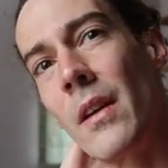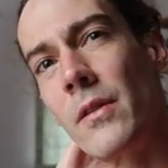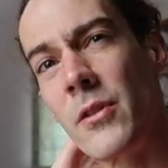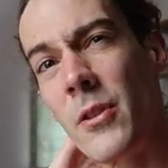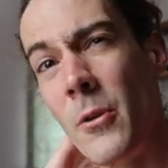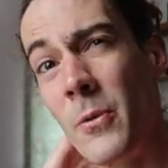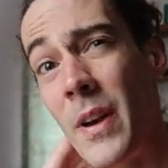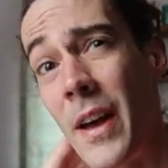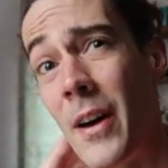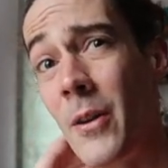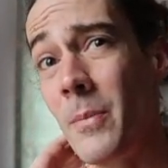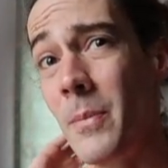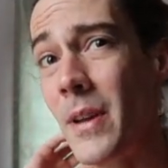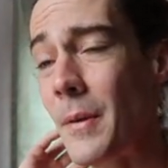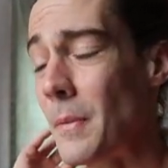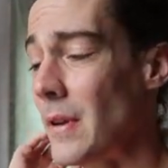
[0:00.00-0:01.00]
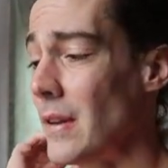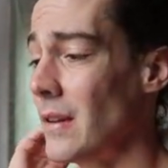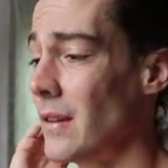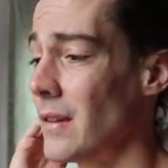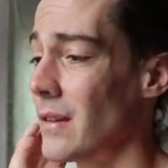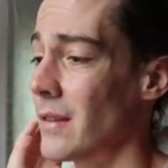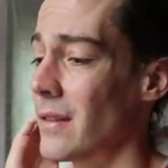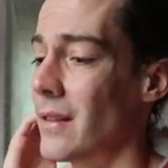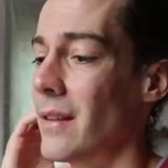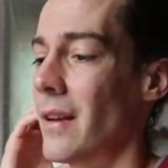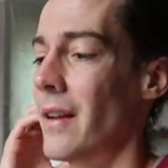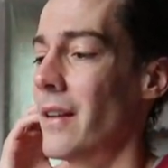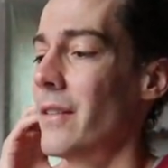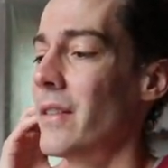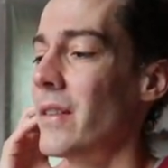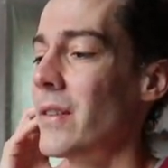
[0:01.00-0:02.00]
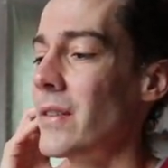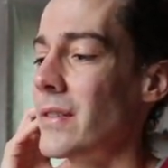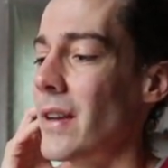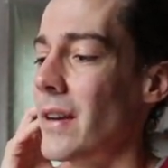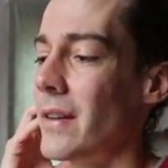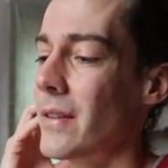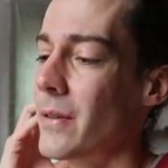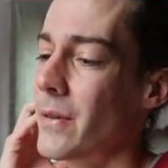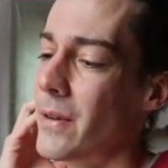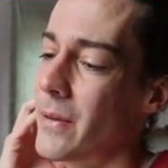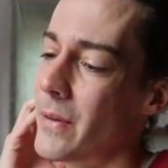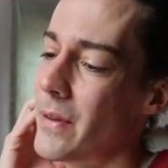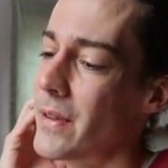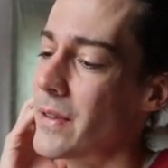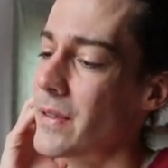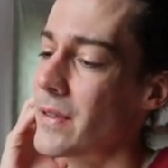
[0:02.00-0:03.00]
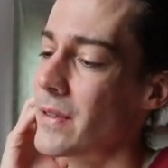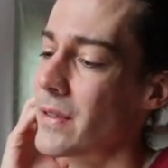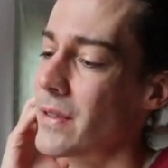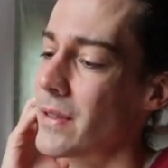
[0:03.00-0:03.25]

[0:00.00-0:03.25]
zoned out maybe? I don't know exactly what it was.